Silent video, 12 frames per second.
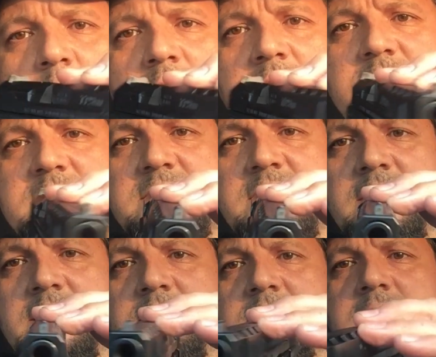the way this
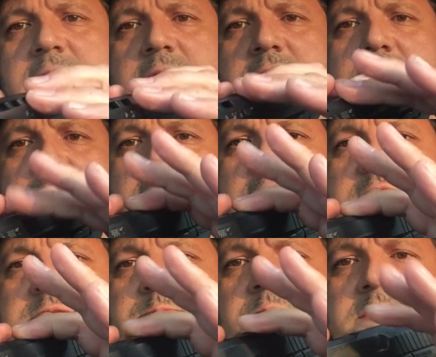gun
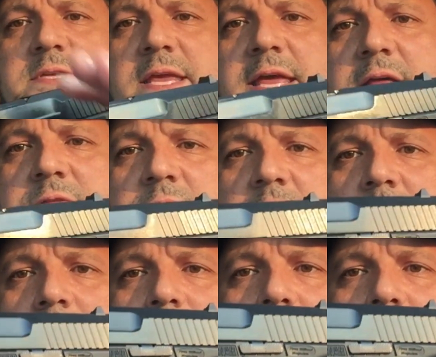is put together,